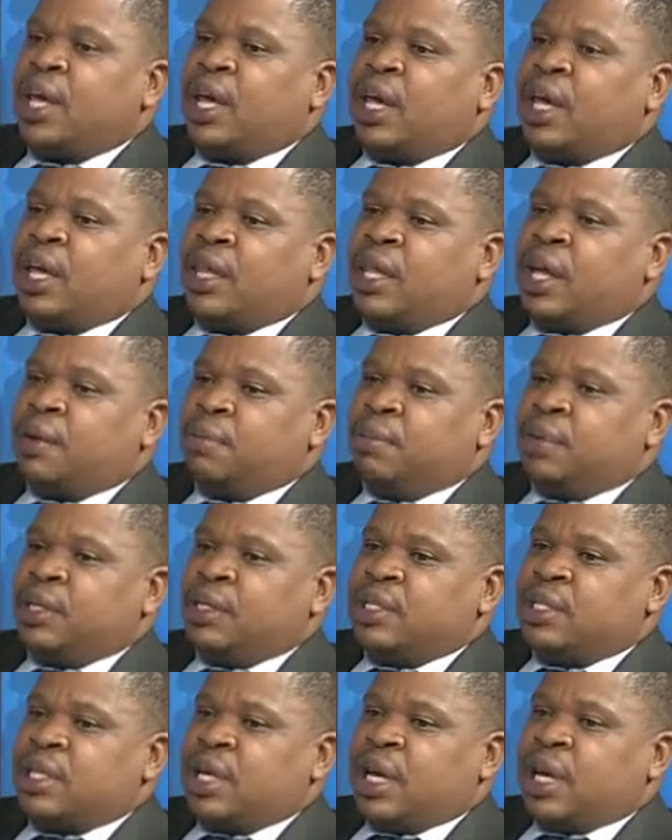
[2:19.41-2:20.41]
that
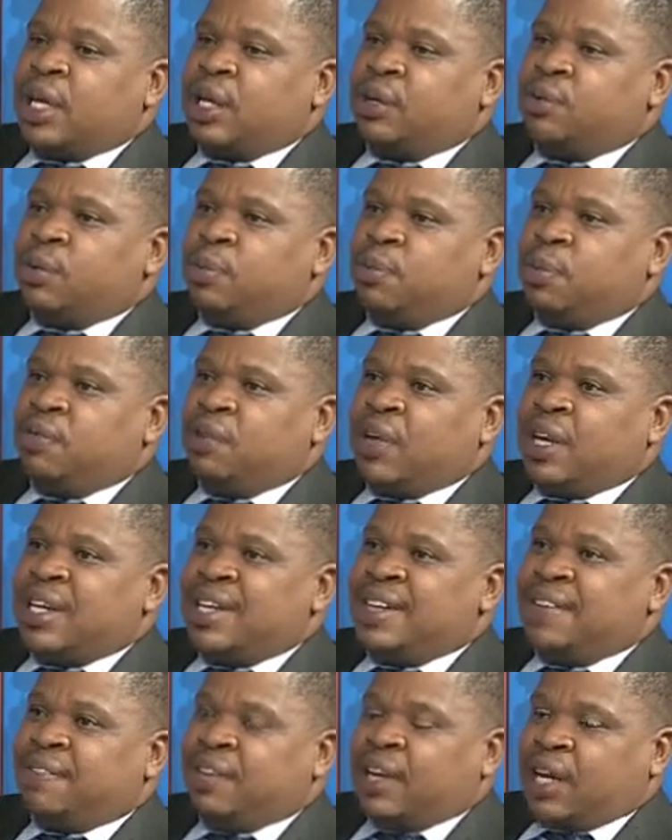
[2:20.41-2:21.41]
means it will be very
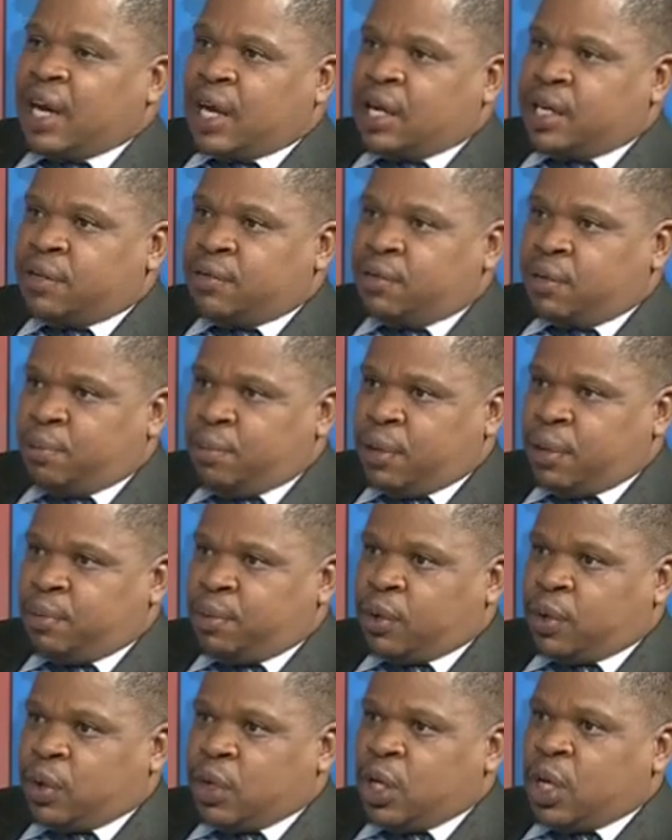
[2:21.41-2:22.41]
difficult for
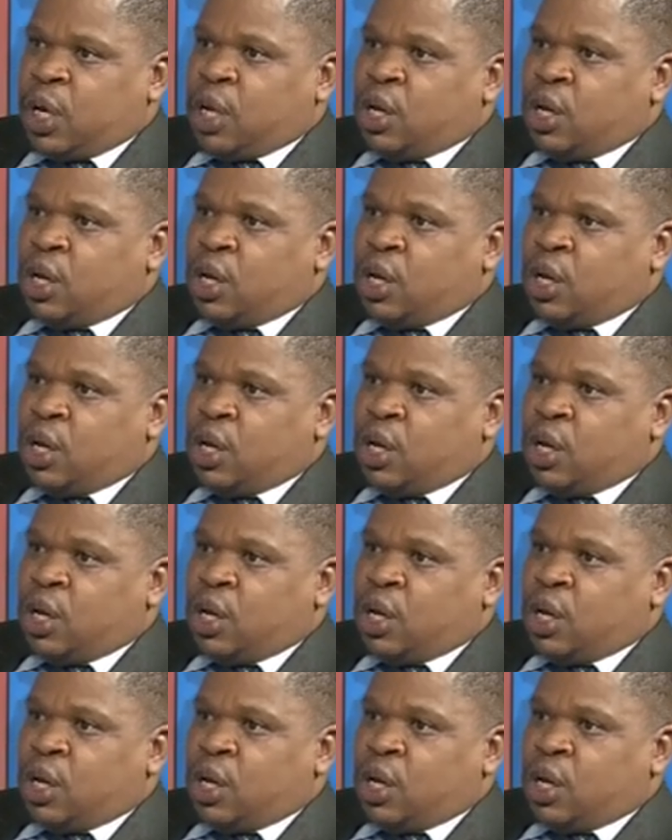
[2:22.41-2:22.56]
people